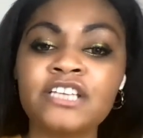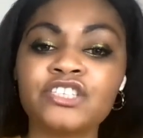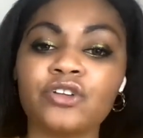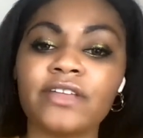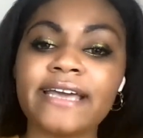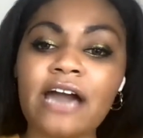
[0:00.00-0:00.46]

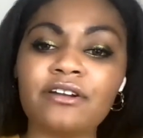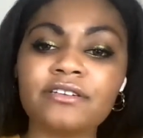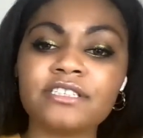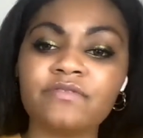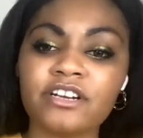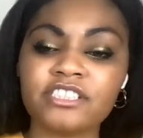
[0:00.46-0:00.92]
So the
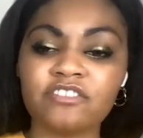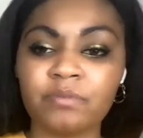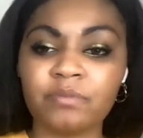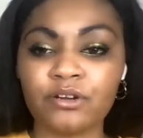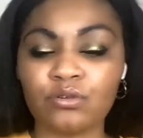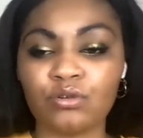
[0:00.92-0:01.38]
counter-subversive
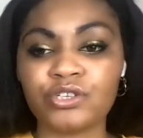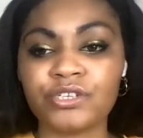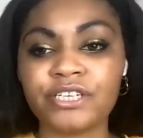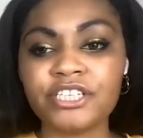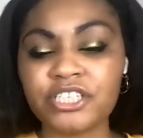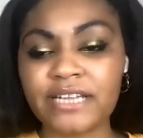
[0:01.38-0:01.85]
political
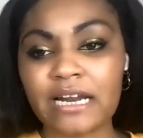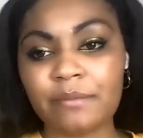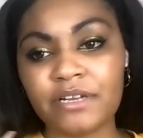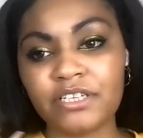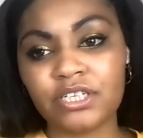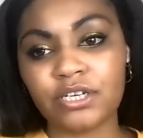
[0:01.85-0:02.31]
tradition that I
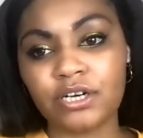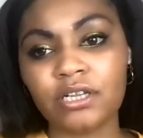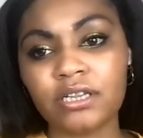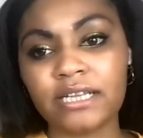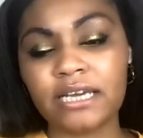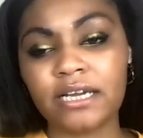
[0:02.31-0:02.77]
mentioned
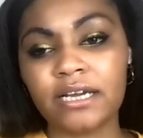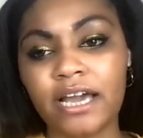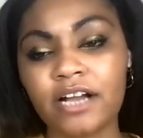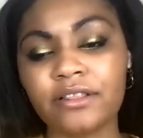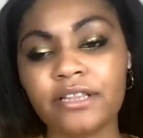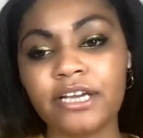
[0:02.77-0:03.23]

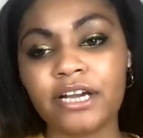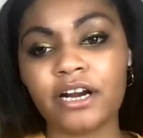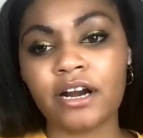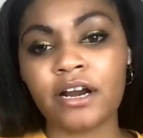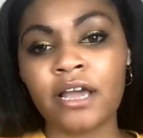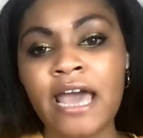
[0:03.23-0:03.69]

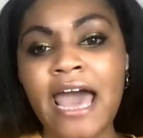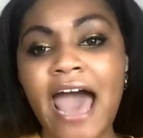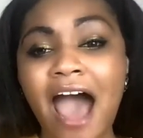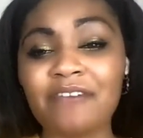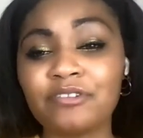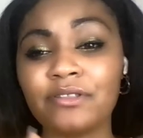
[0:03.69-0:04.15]
earlier,
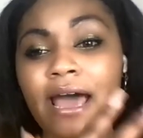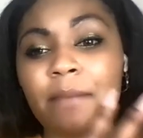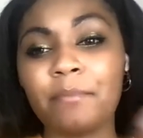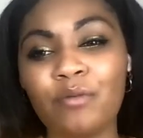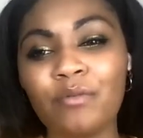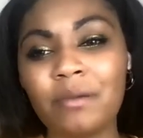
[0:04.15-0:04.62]
after
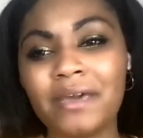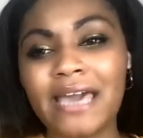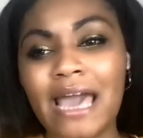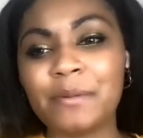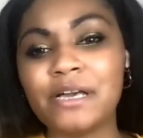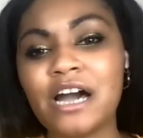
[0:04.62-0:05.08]
that moment,
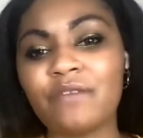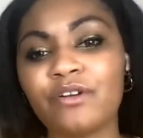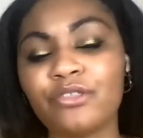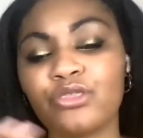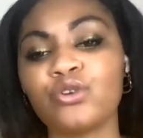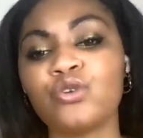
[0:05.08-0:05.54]
became
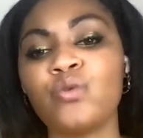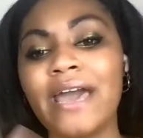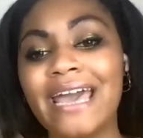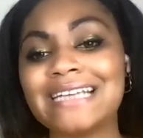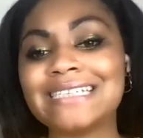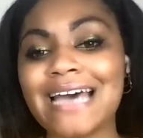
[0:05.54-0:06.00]
governed through
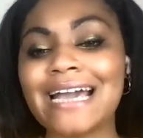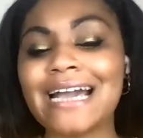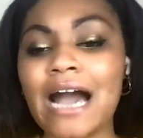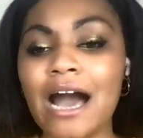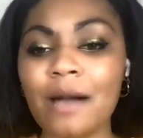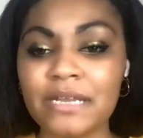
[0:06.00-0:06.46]

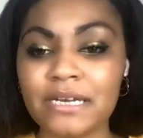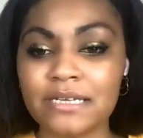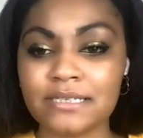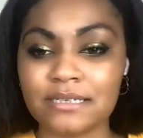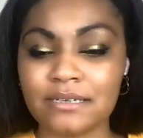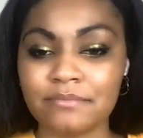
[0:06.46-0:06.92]

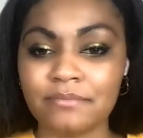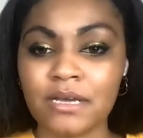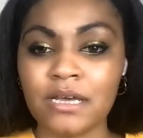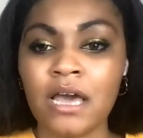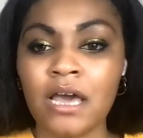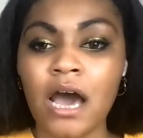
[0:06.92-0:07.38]
anti-communism.
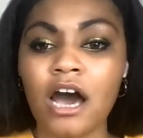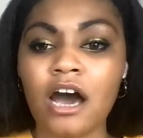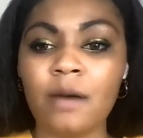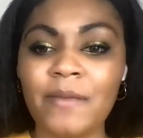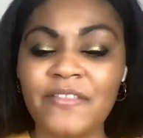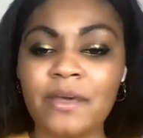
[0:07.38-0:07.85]

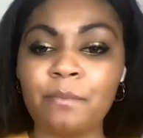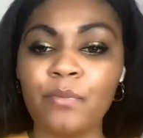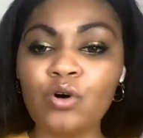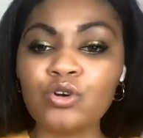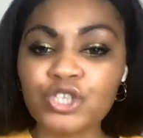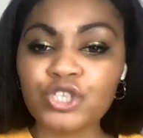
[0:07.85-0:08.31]
And then
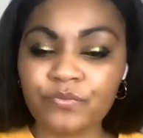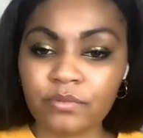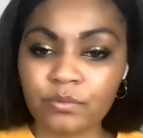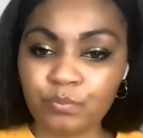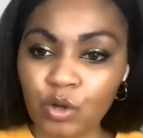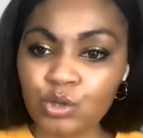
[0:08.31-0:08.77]

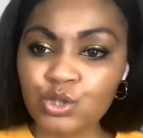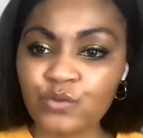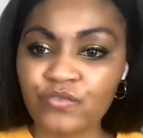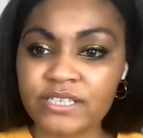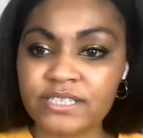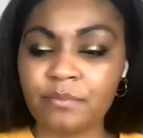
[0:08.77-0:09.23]

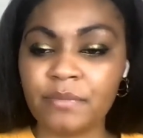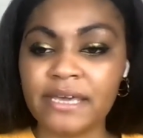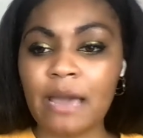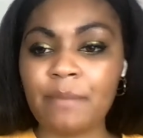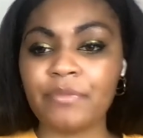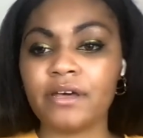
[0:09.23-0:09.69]
Bolshevism
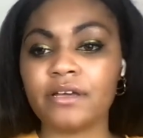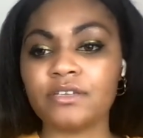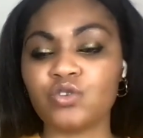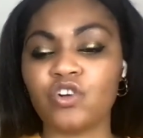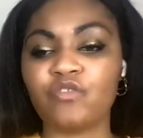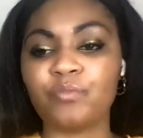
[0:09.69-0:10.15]
became the
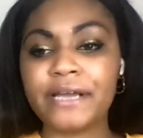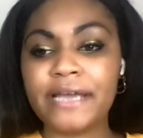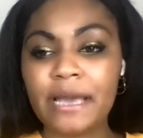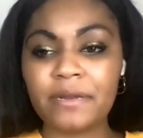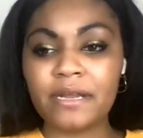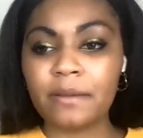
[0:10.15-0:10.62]
sort of
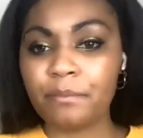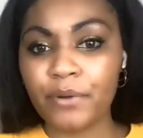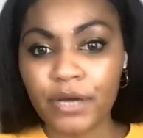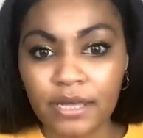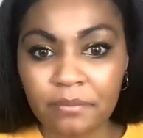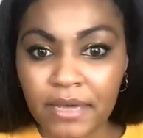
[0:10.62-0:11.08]
preeminent
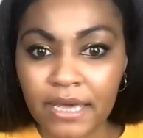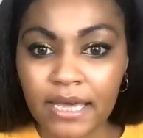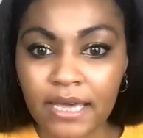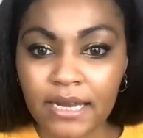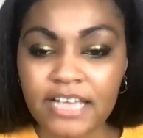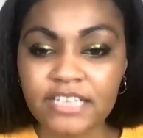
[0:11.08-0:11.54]

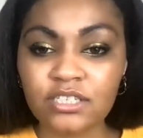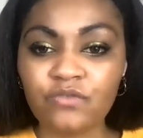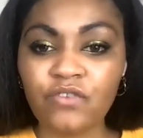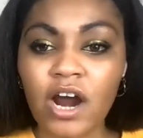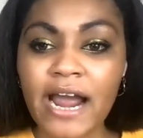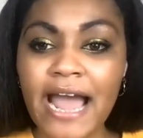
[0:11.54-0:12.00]
boogeyman
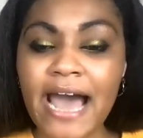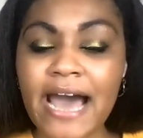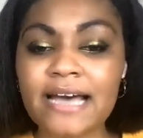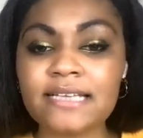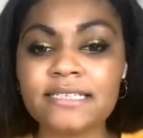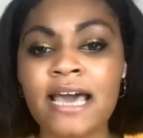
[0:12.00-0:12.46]
insofar
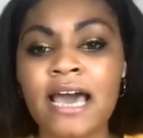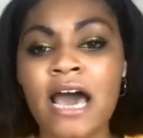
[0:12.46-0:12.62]
as